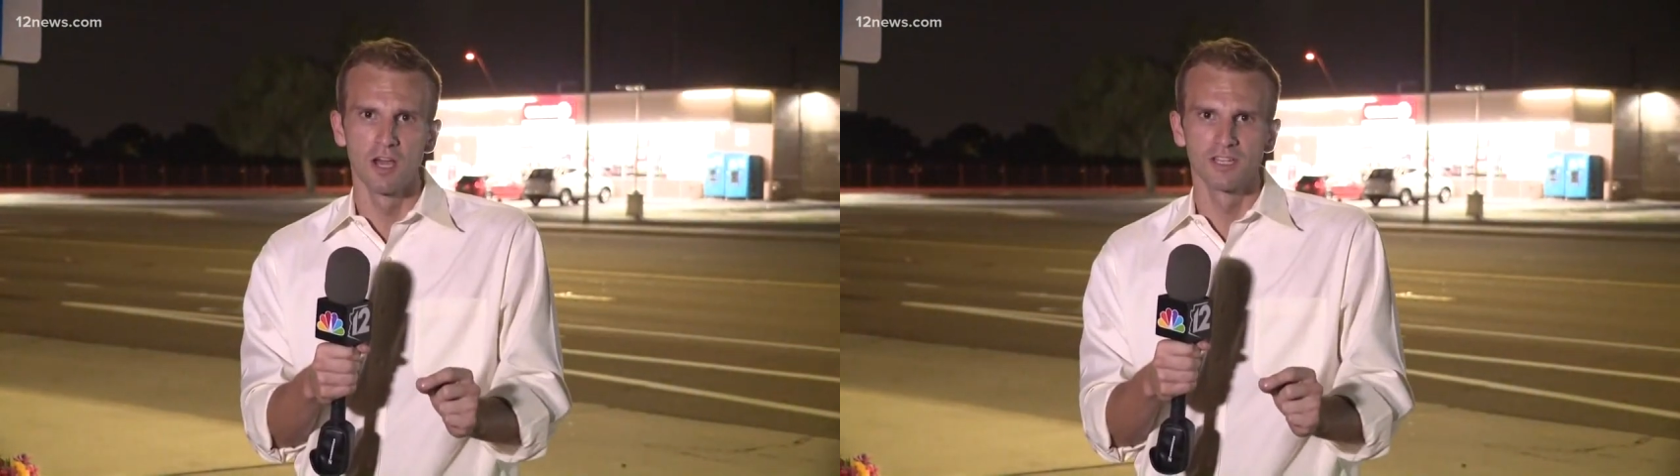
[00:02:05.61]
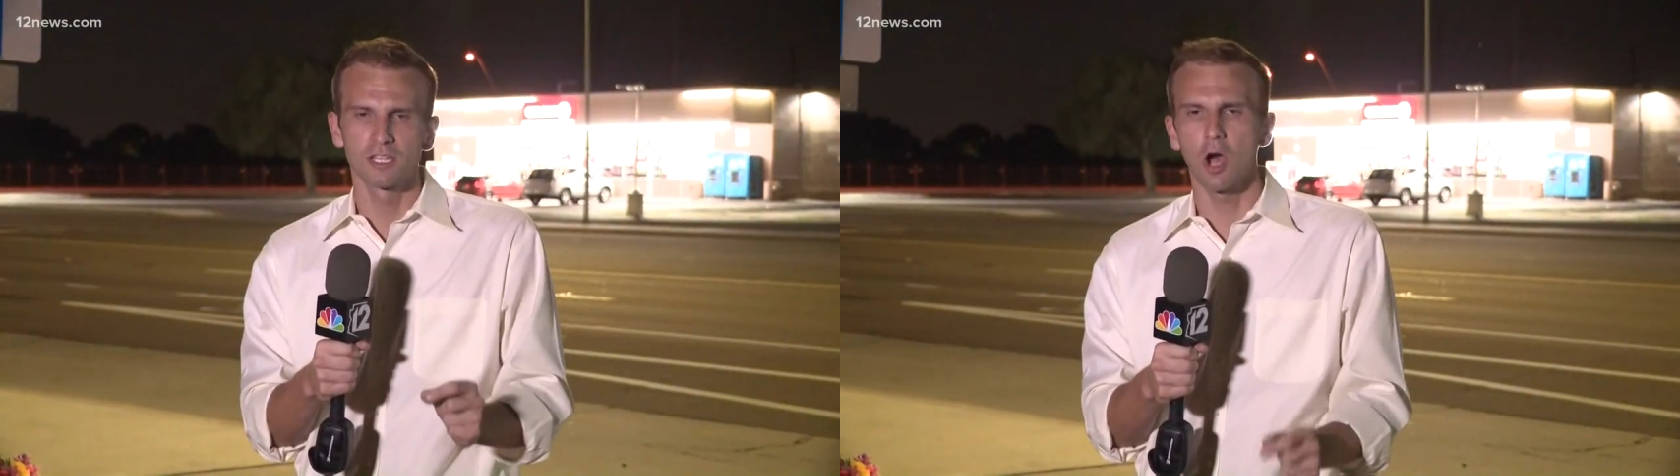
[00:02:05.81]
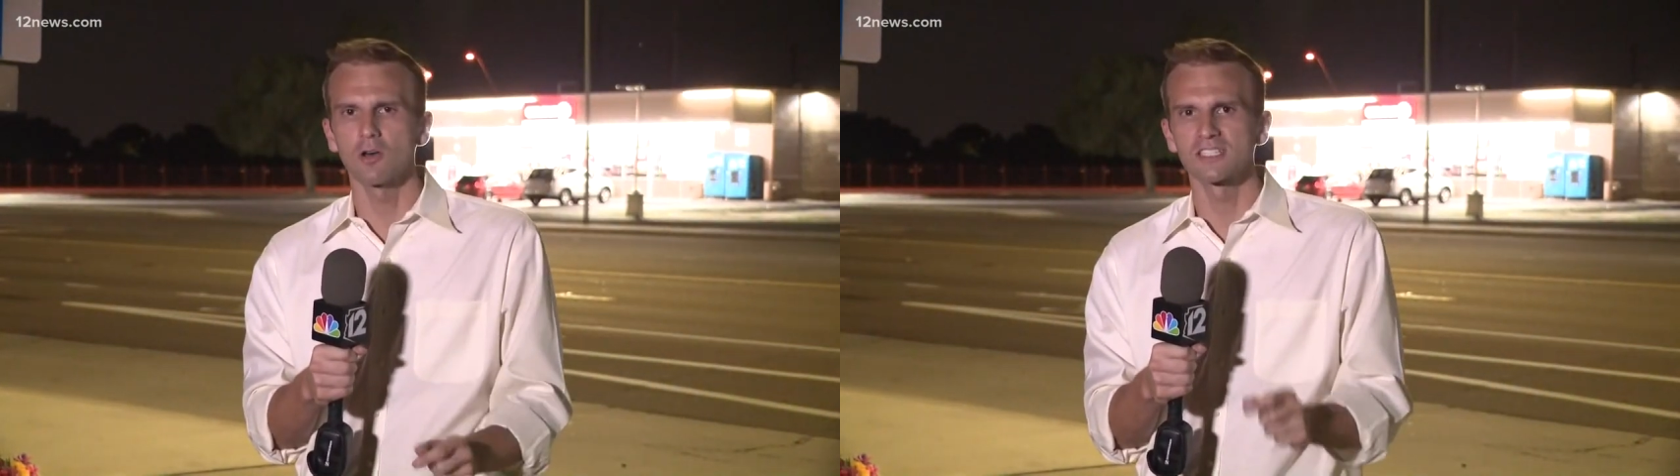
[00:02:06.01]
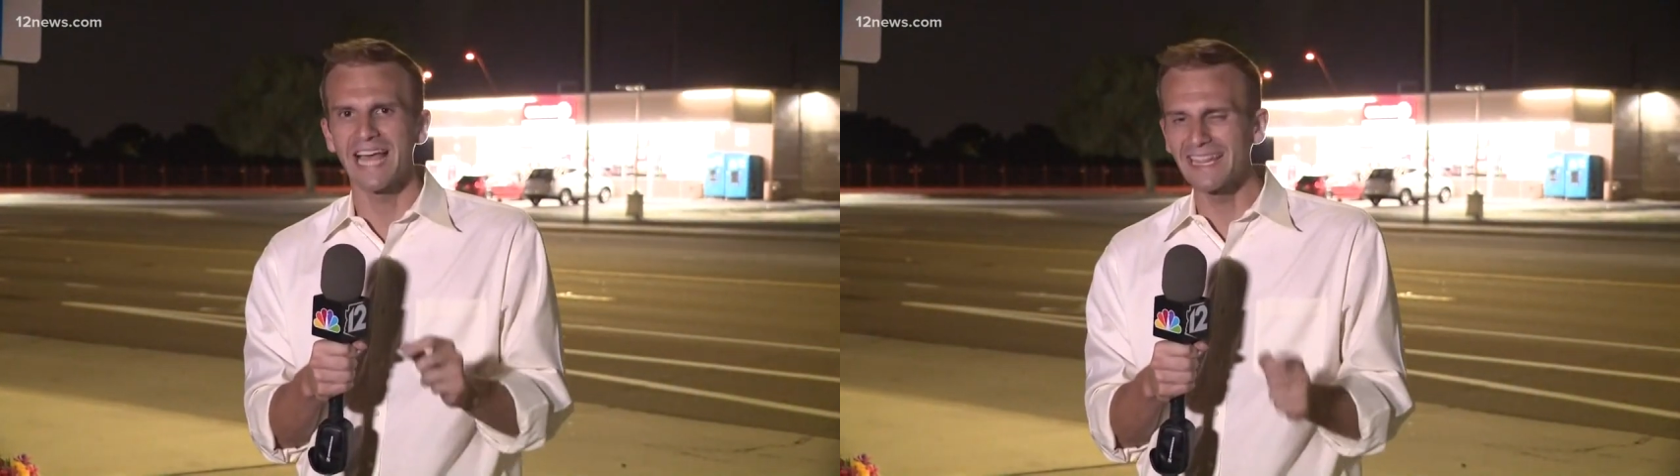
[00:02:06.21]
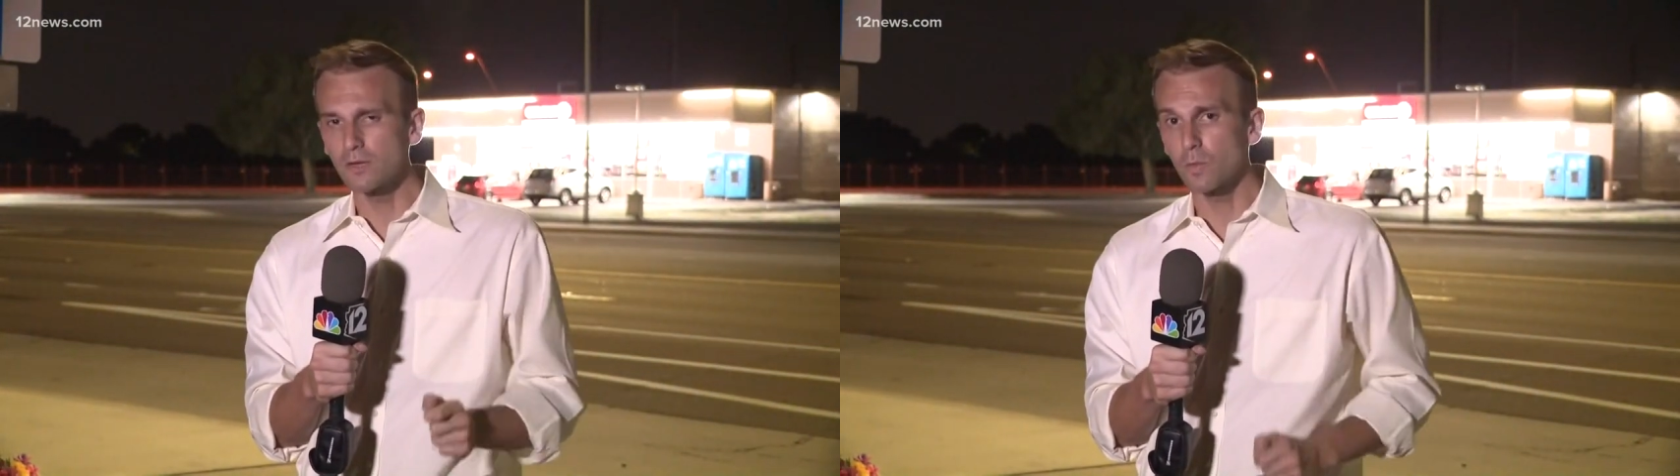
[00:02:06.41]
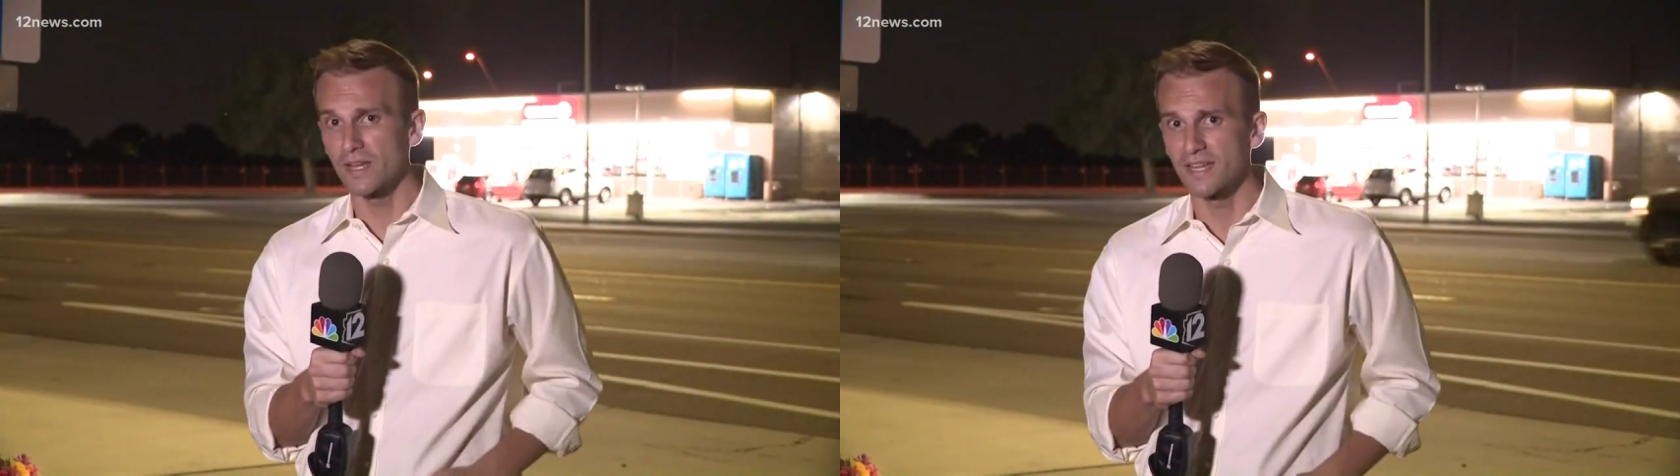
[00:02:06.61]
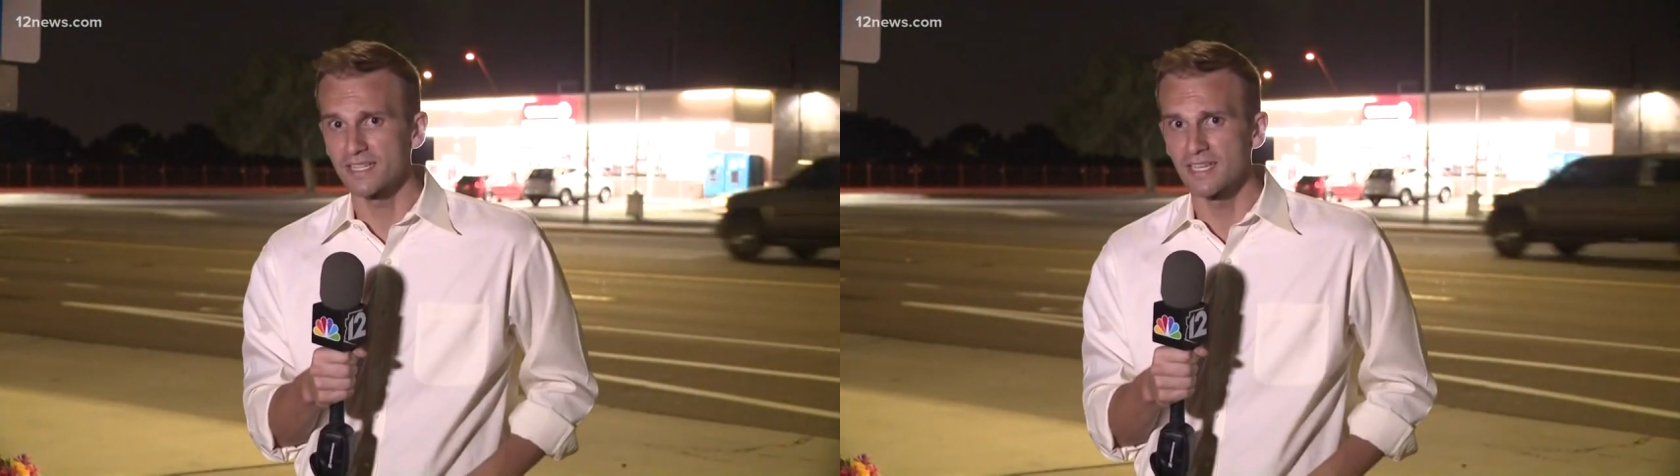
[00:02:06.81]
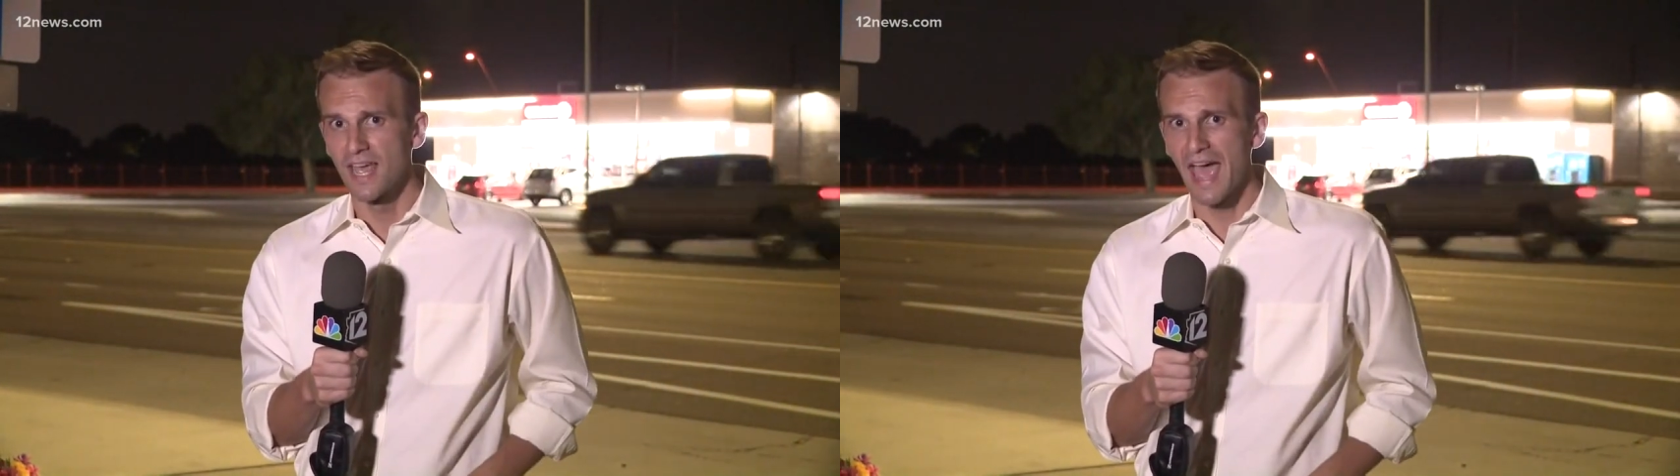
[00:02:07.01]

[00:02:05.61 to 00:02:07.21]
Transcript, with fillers: to call a silent witness